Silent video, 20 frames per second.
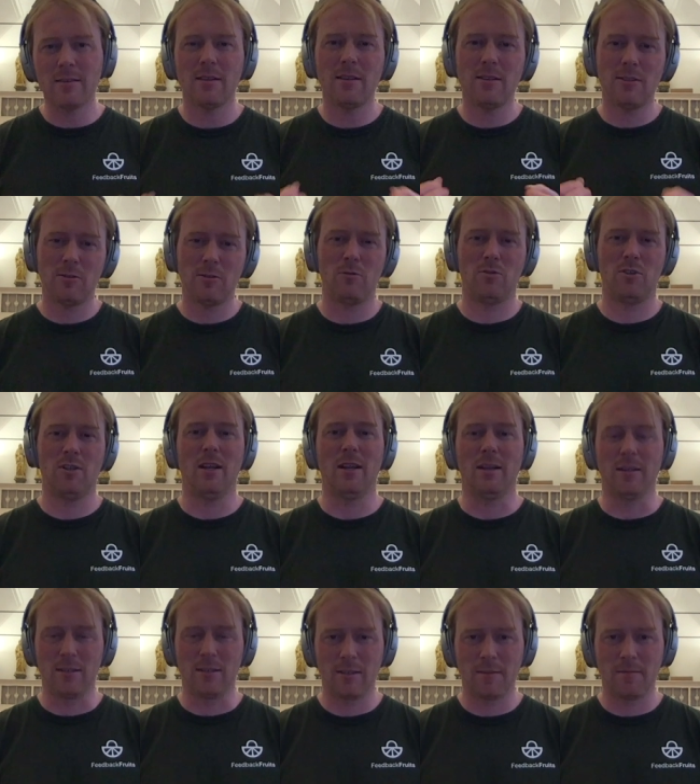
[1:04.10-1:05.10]
needs to
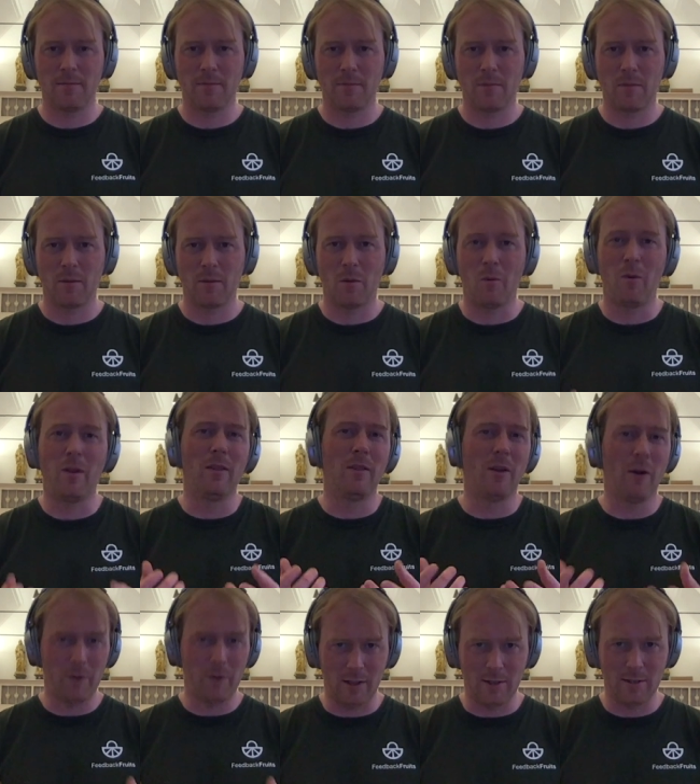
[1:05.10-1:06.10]
change. We
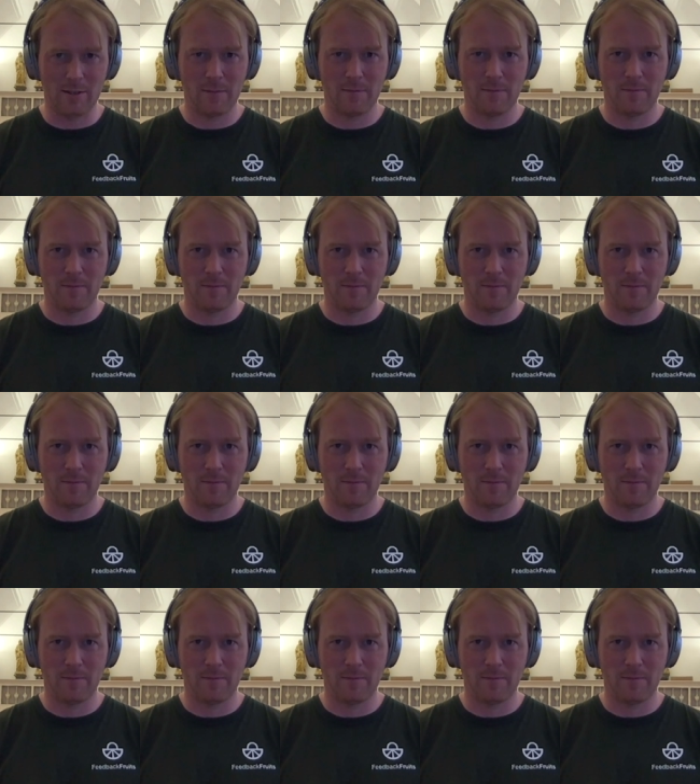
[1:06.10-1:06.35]
know this.